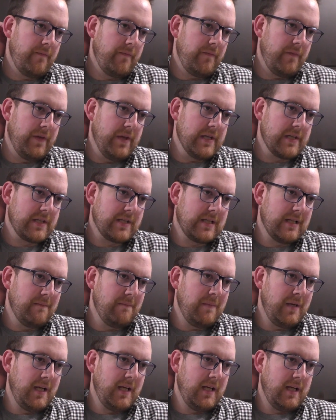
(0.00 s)
This to
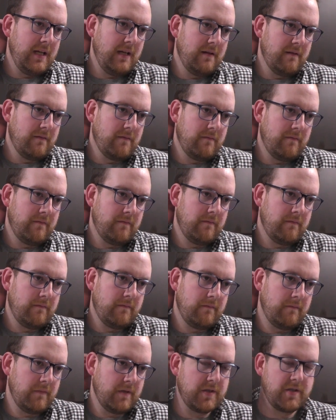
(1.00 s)
me
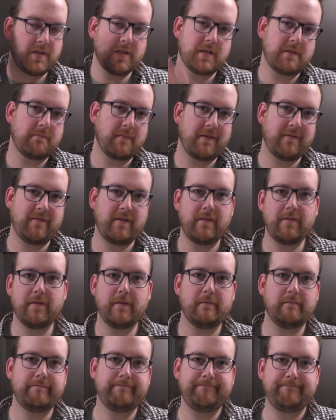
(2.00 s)
is just my
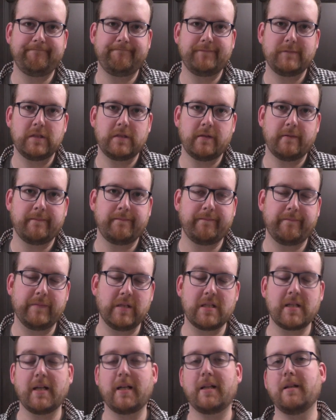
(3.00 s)
favorite. So
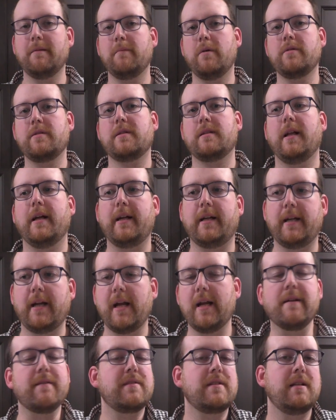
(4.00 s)
it's like the most like
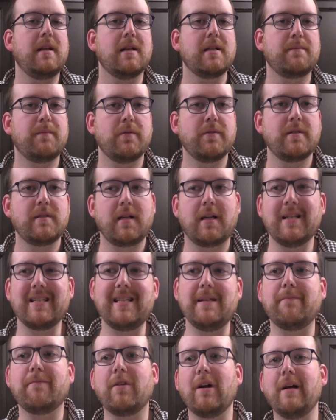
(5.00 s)
KFC, I suppose. It's like a
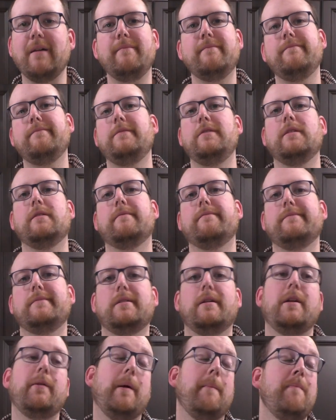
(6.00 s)
deep fry. Yeah.
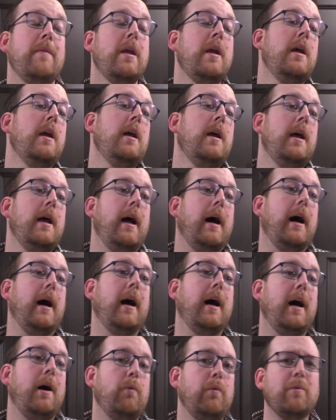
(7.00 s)
So anyway,
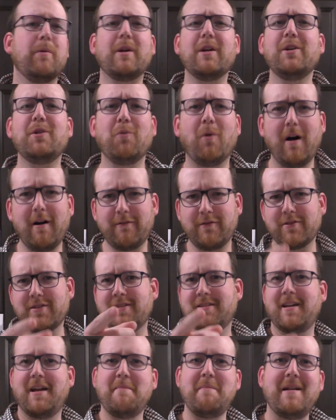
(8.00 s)
we were going to do
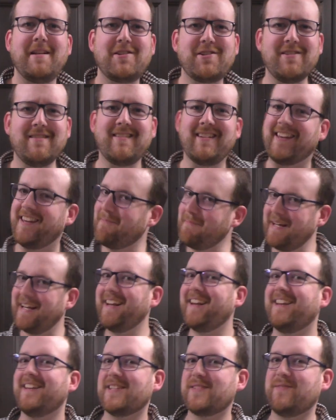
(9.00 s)
waffles. I mentioned at the
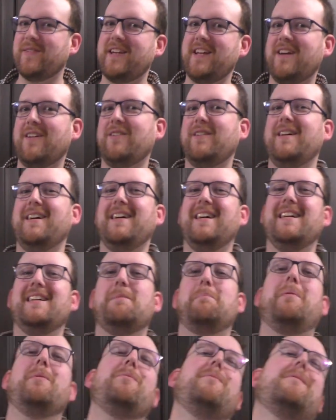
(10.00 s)
beginning of this video,
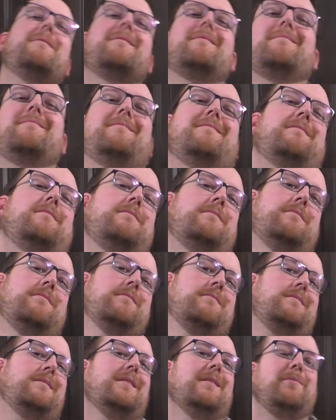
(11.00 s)
but
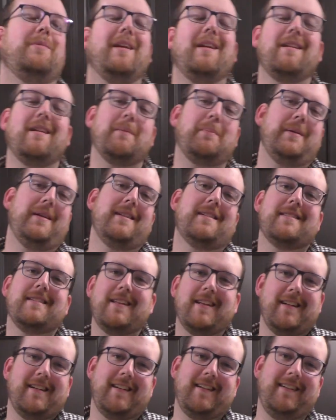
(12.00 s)
we all had pizza
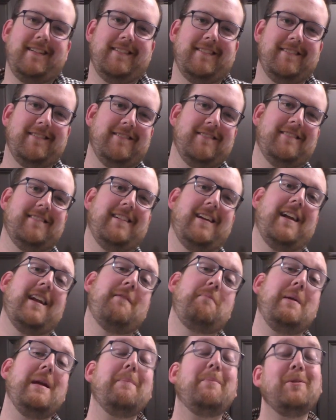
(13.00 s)
that night.
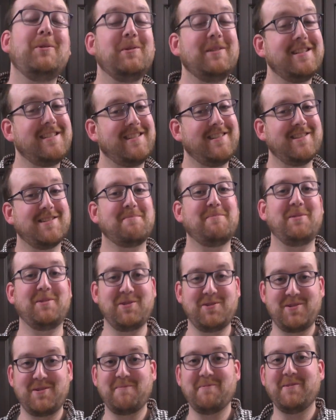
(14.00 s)
And people who listen to the Spooky
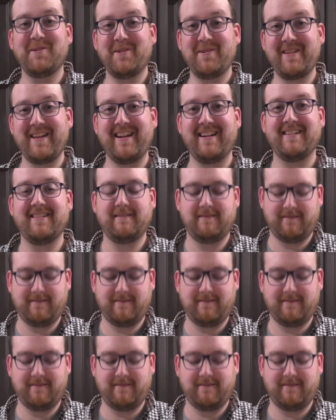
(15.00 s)
Stream will know that.